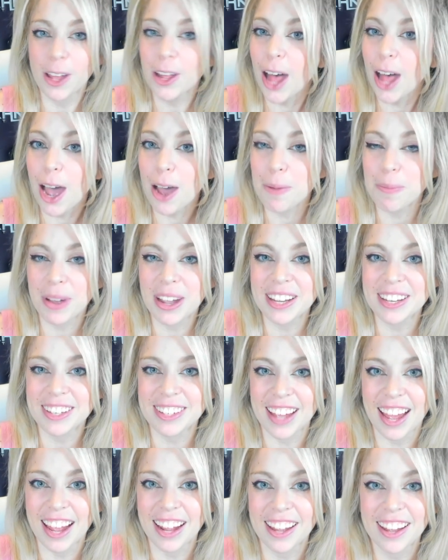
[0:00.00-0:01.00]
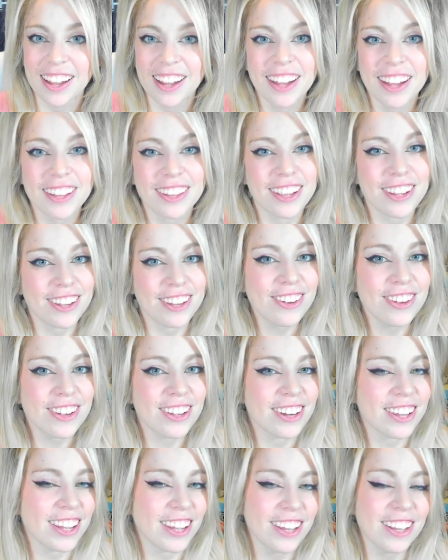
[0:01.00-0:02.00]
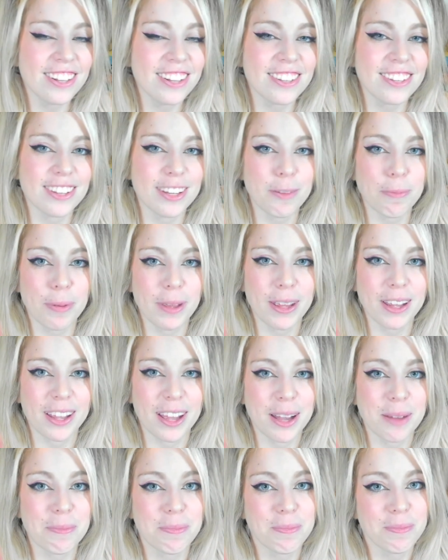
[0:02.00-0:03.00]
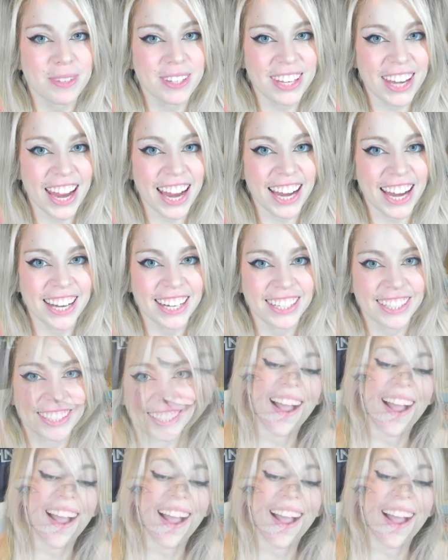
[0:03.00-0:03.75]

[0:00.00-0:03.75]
out my deck that you could easily pick up today.